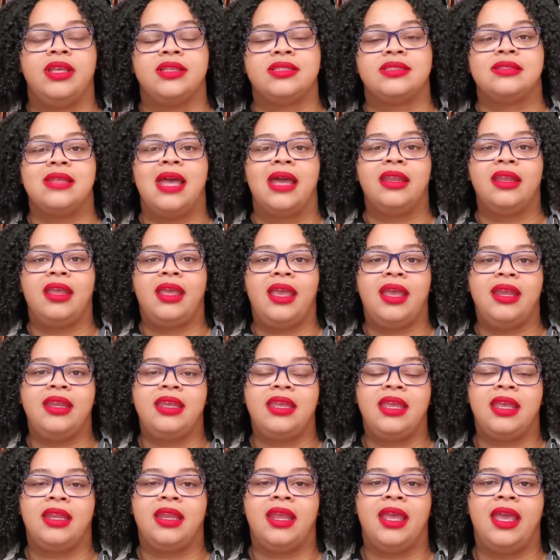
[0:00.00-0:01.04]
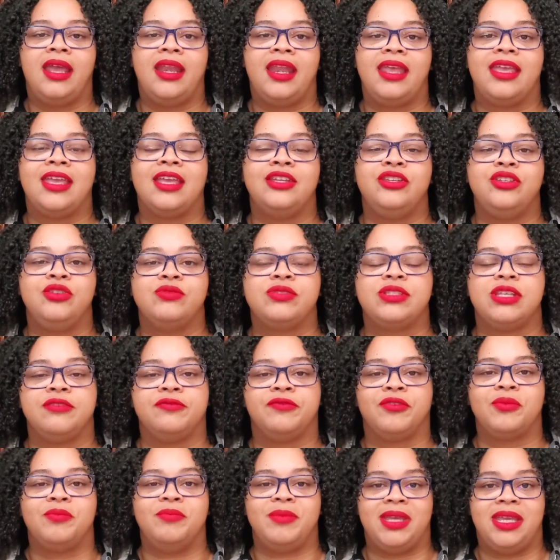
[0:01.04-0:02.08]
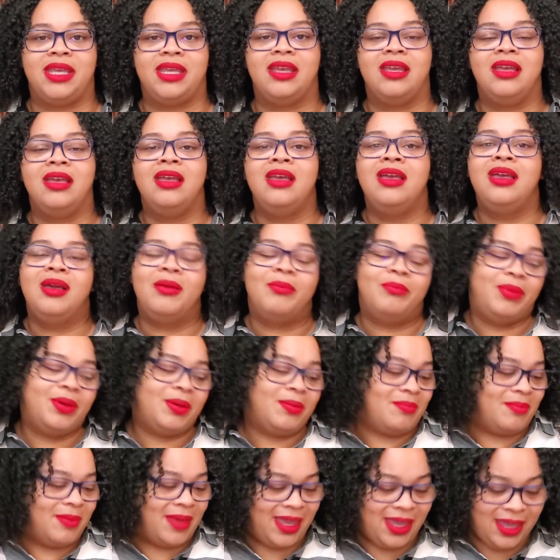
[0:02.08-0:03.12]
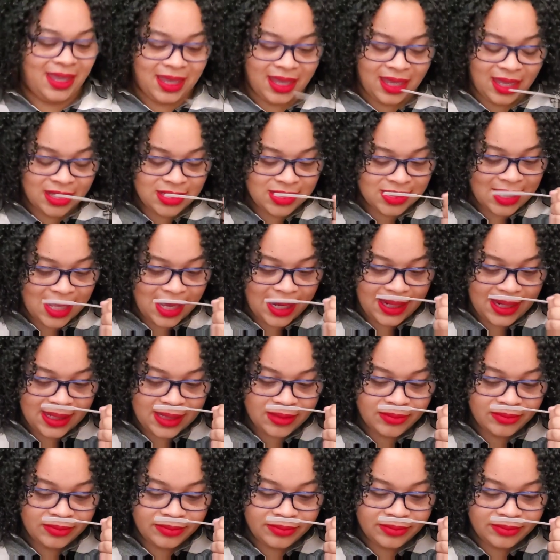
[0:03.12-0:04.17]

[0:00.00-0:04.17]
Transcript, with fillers: It's not heady and headache inducing for me. But man, it's like,